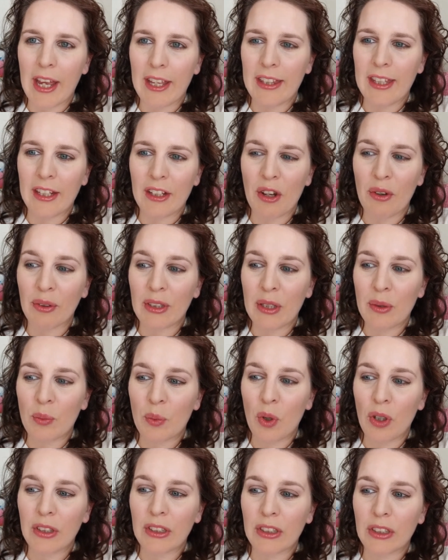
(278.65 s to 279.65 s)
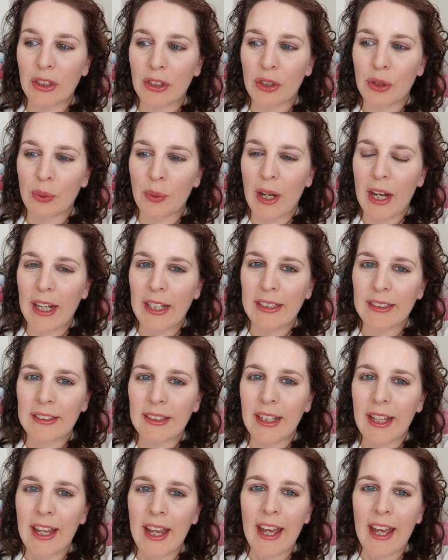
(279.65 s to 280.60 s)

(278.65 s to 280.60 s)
I think only once or twice,